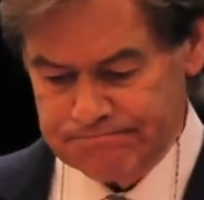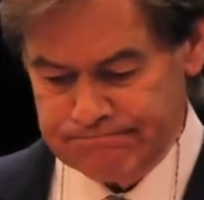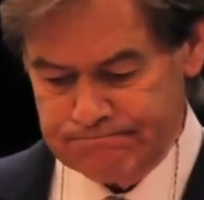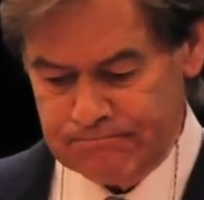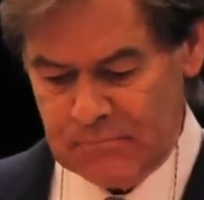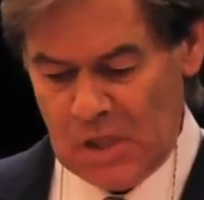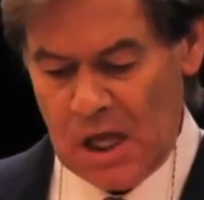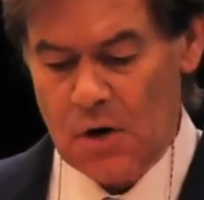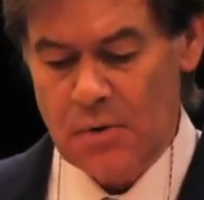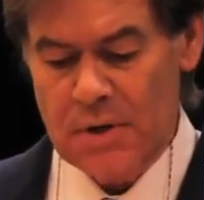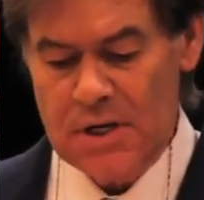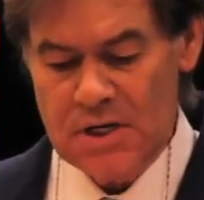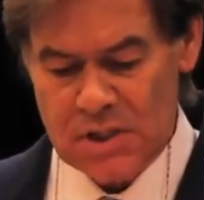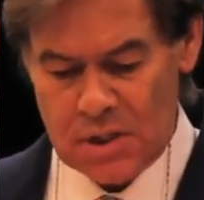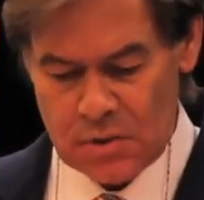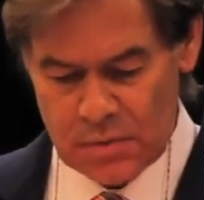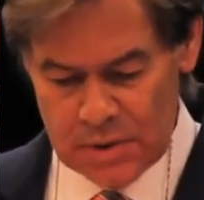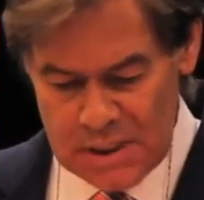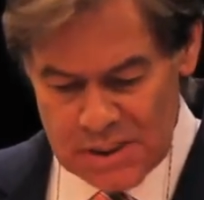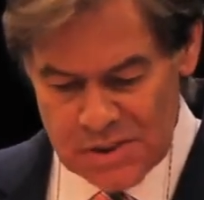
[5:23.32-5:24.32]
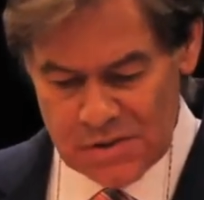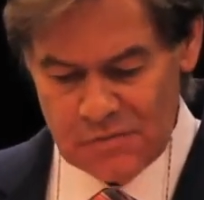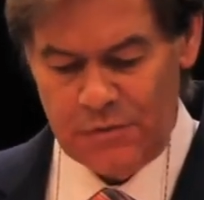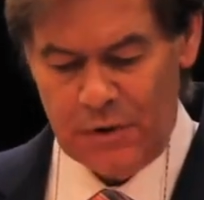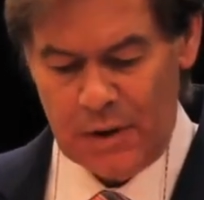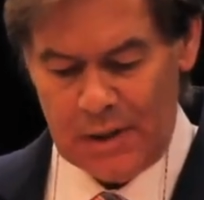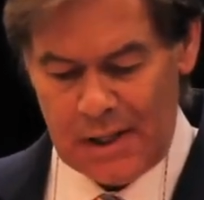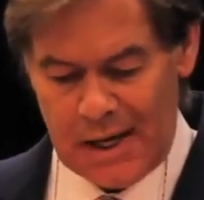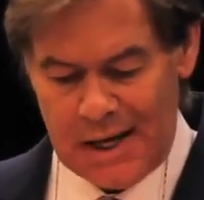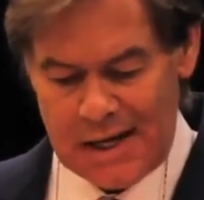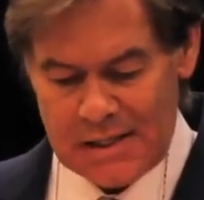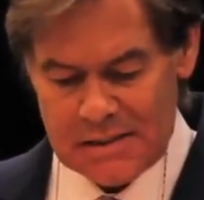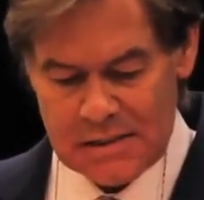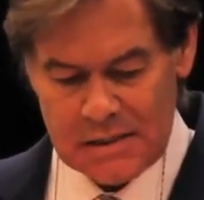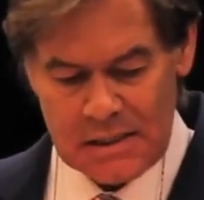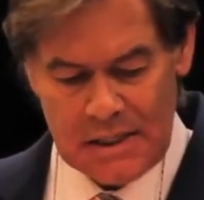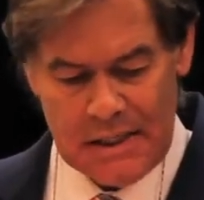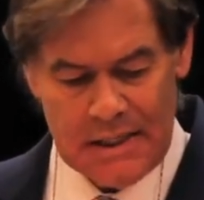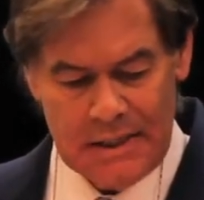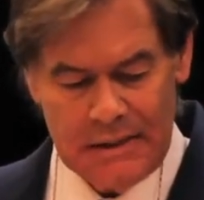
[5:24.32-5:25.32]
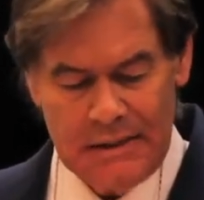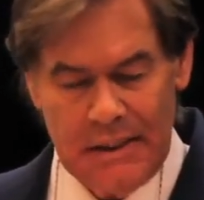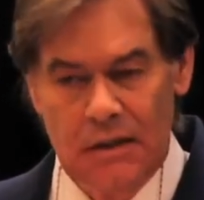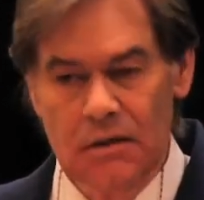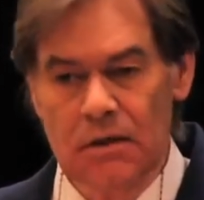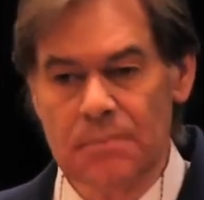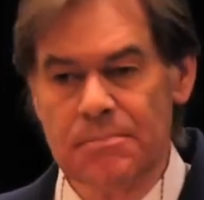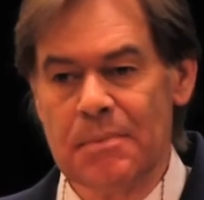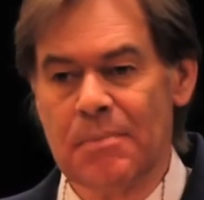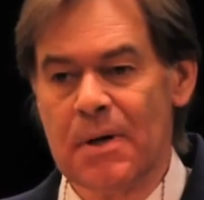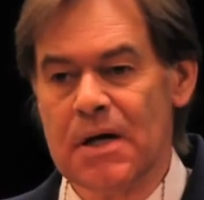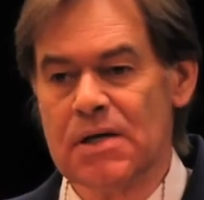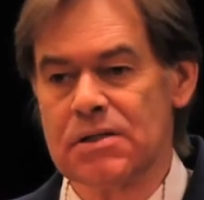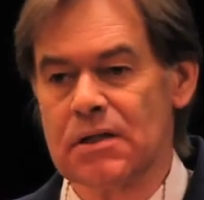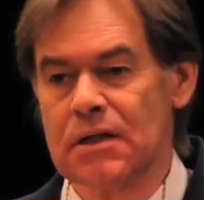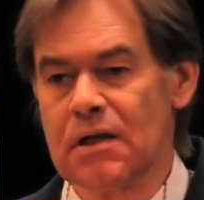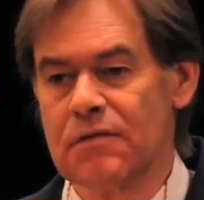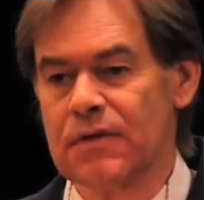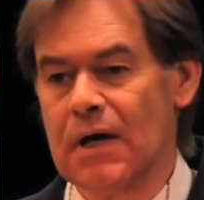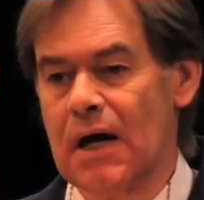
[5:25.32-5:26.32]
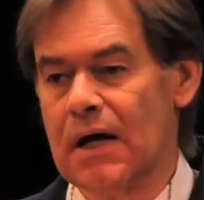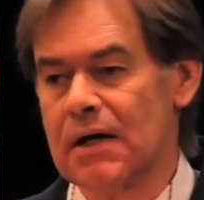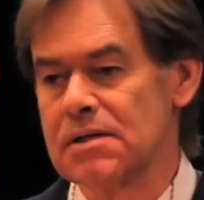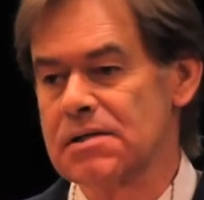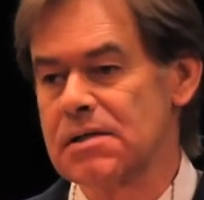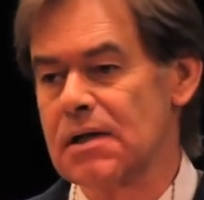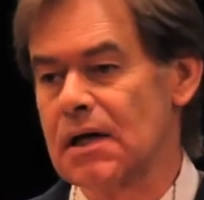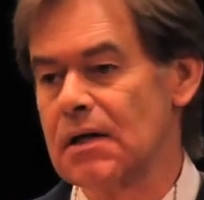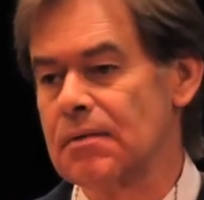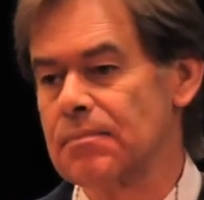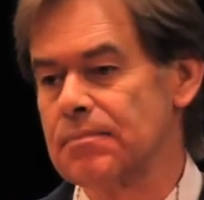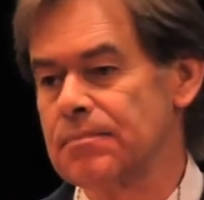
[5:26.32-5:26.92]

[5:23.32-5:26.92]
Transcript: There is a reason for that. They could be based in Afghanistan,